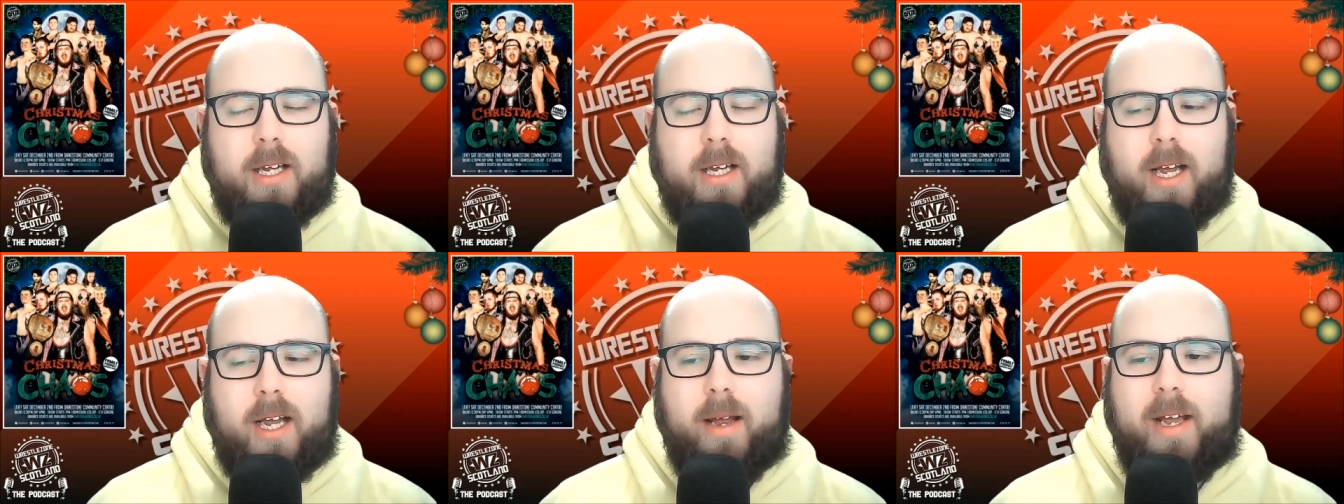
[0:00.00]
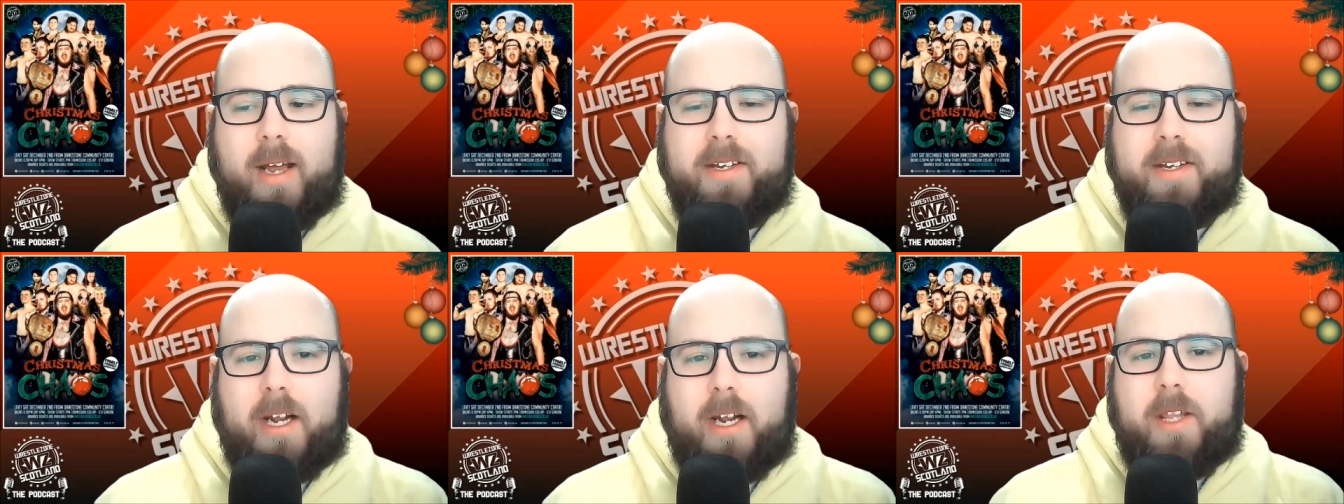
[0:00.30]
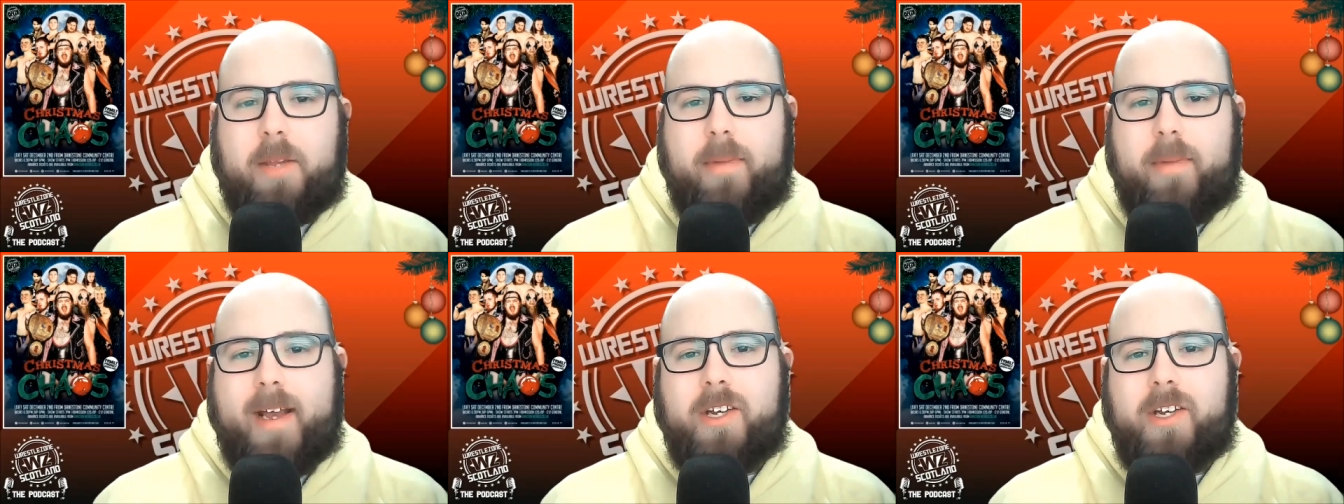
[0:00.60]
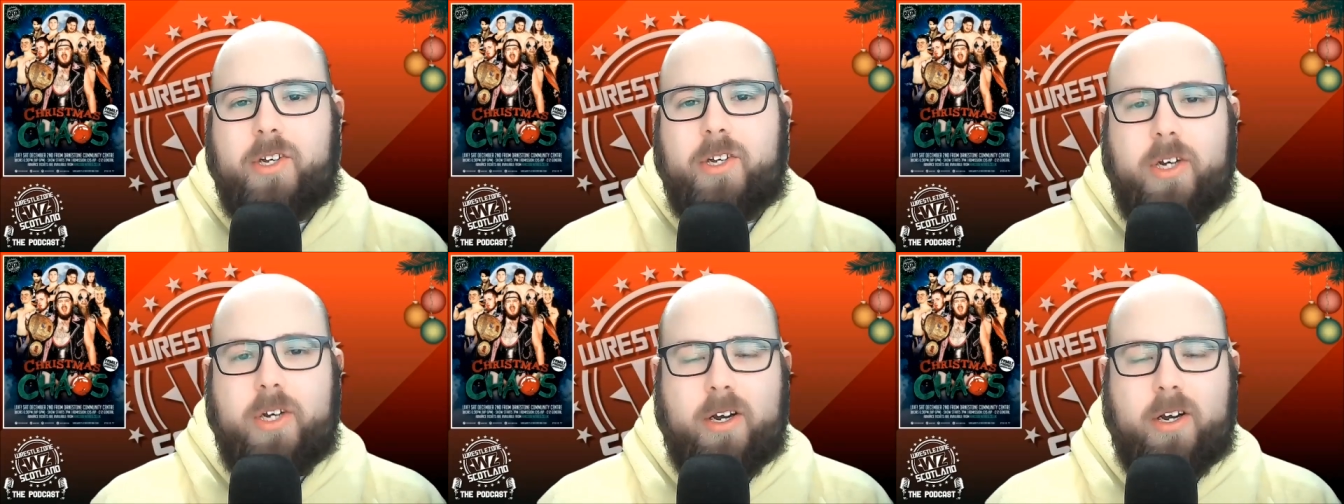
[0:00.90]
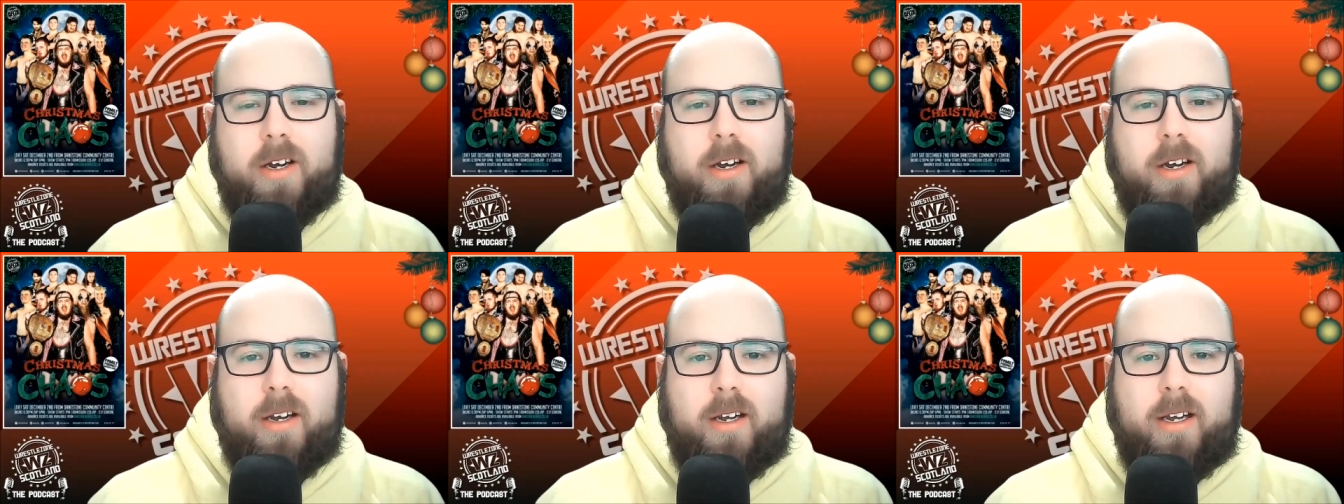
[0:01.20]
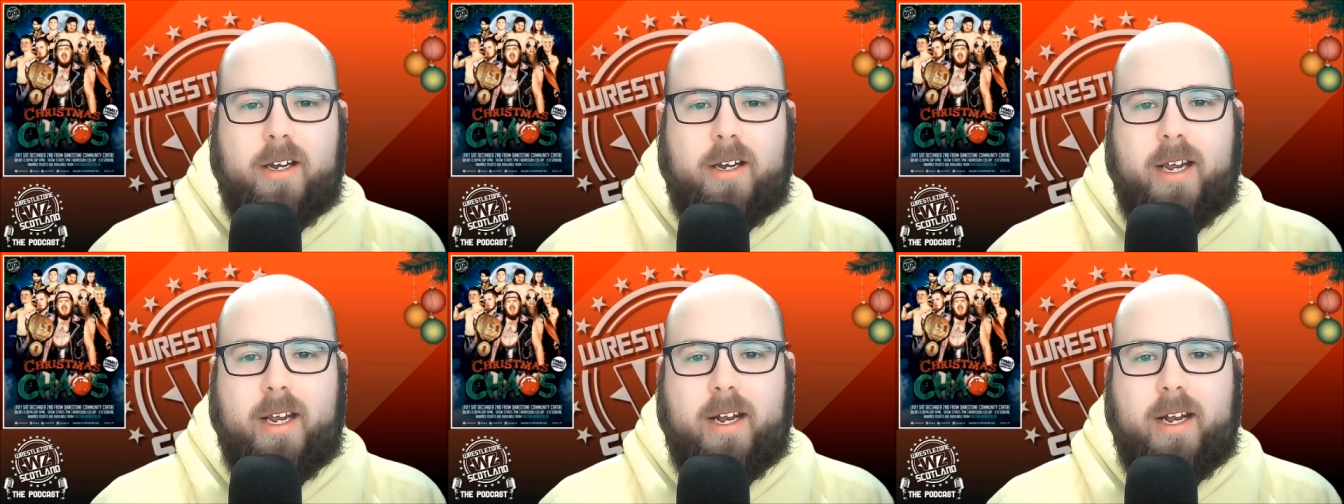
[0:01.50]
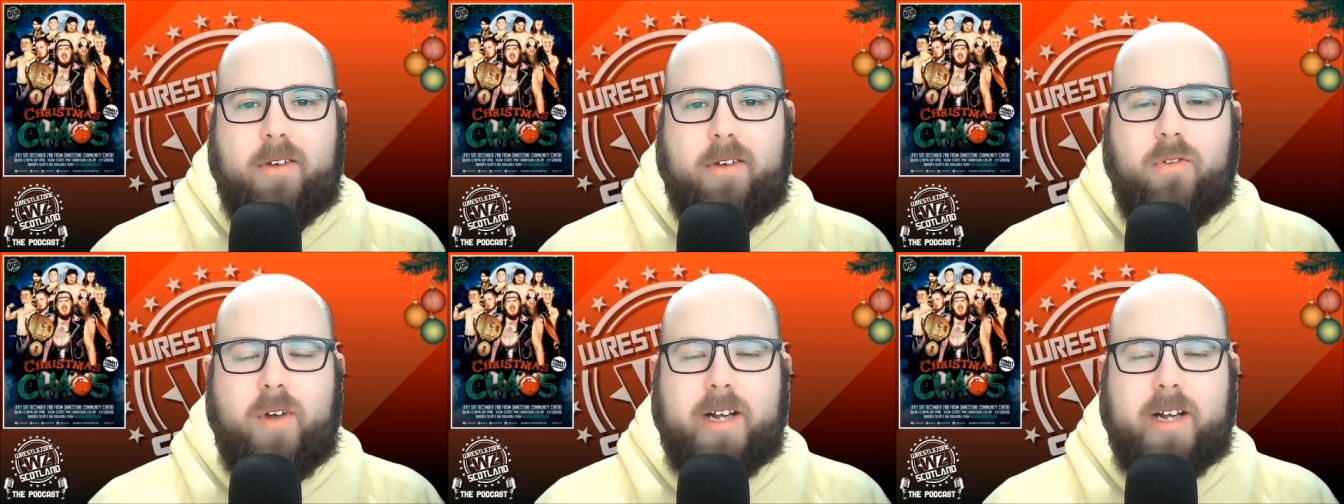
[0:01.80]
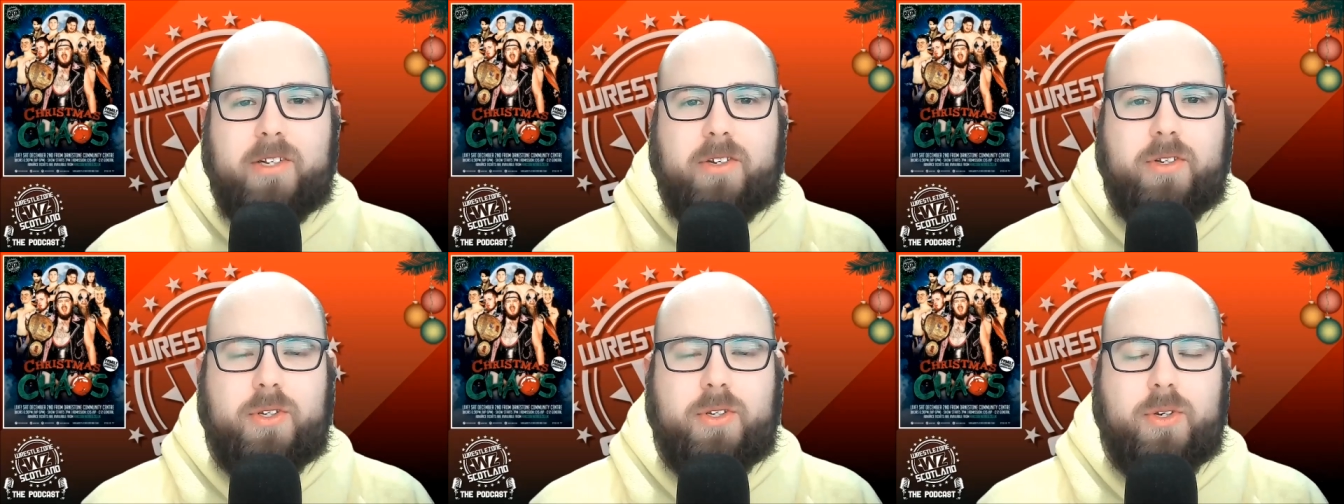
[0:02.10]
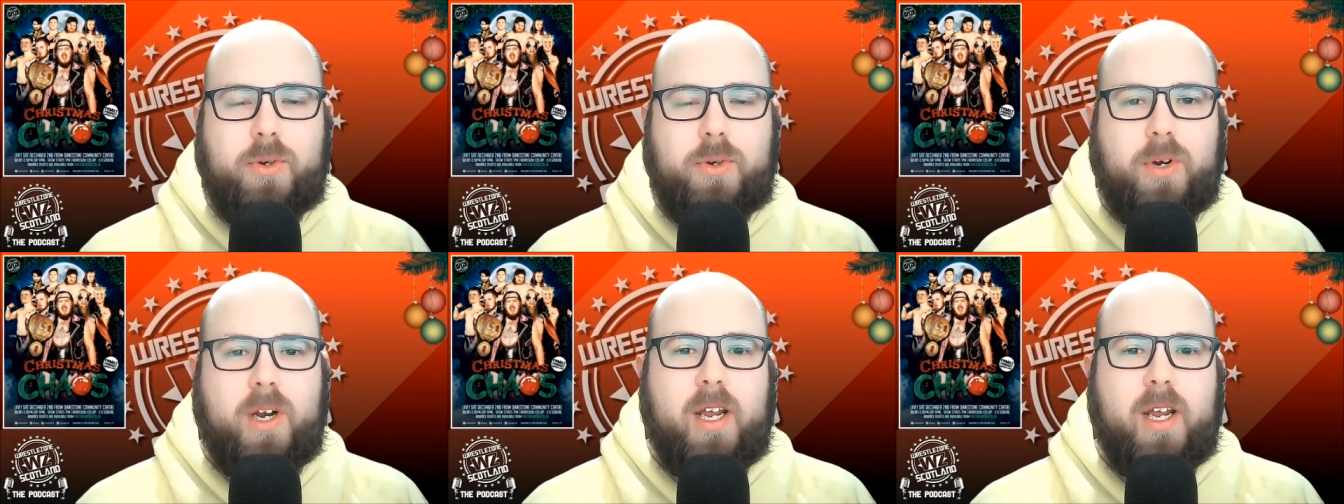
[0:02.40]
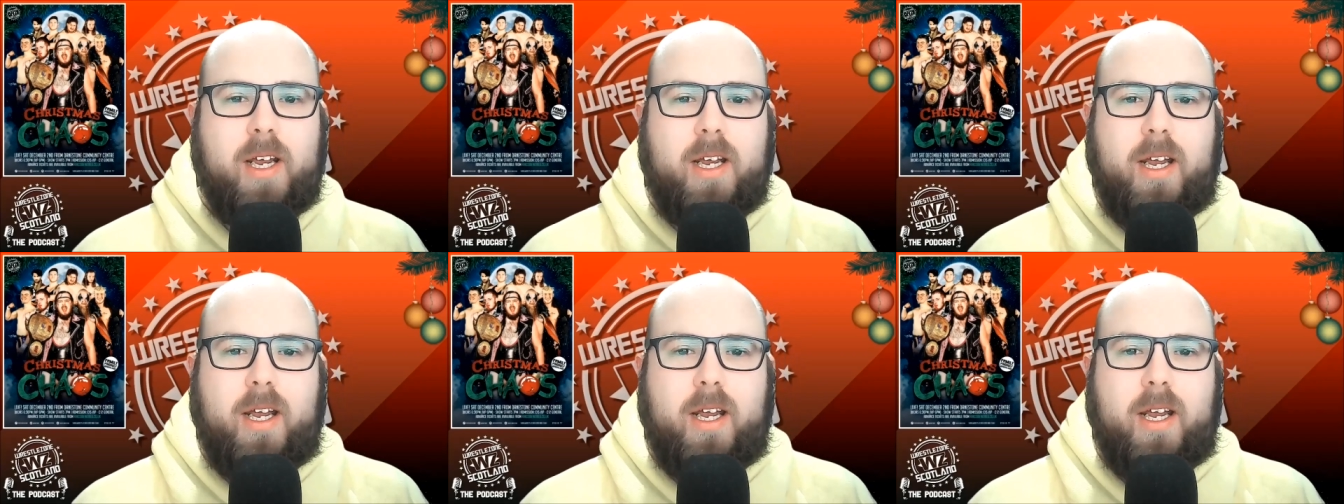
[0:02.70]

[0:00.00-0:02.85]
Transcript: Uh, hasn't had the best year in WrestleZone.